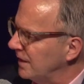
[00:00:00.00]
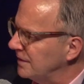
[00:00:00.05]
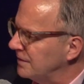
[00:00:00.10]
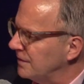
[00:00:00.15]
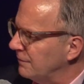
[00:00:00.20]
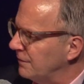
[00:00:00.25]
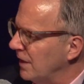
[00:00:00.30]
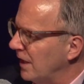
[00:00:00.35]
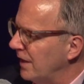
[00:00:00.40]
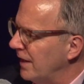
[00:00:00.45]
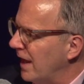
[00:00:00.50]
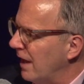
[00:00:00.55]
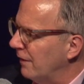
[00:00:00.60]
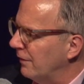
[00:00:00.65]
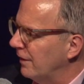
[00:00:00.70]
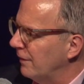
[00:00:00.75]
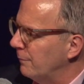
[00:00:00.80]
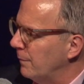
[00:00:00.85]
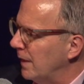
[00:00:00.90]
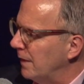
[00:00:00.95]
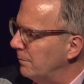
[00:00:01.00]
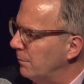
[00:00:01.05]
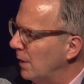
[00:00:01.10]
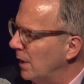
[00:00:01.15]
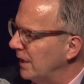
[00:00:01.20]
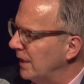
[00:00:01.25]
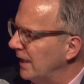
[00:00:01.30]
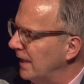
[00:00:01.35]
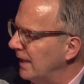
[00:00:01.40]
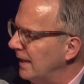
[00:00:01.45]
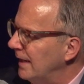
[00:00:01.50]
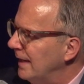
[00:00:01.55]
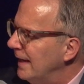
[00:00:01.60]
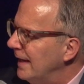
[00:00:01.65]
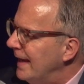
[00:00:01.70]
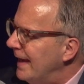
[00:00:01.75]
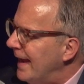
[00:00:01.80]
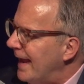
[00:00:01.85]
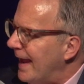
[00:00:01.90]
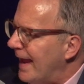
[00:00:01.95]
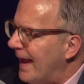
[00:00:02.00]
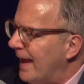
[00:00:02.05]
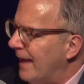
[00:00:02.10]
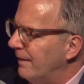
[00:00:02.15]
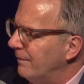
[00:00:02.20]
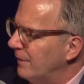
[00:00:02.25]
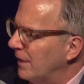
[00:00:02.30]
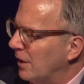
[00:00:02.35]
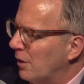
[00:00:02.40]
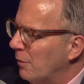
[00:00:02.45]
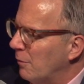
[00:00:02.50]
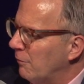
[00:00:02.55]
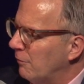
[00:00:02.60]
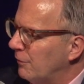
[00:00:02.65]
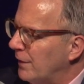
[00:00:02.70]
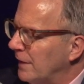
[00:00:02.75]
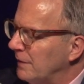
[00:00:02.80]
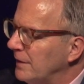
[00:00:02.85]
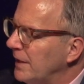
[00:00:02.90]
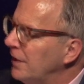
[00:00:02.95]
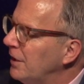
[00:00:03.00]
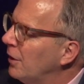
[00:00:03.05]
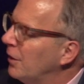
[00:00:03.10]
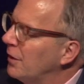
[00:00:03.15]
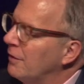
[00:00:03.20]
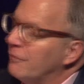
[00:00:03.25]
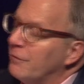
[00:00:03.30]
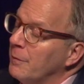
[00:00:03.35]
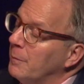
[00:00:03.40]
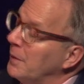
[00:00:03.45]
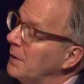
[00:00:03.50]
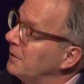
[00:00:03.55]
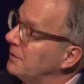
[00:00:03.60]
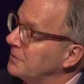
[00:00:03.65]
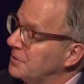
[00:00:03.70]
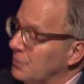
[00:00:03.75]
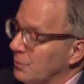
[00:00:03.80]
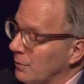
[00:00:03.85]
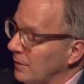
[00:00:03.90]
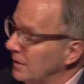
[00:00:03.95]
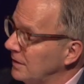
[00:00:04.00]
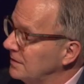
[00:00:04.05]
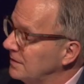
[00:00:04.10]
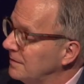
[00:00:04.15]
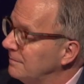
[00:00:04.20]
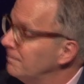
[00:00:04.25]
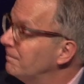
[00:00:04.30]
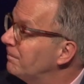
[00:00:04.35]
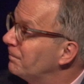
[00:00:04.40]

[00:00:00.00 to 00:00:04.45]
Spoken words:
have done, how they've made money, and they lean on the familiar stories.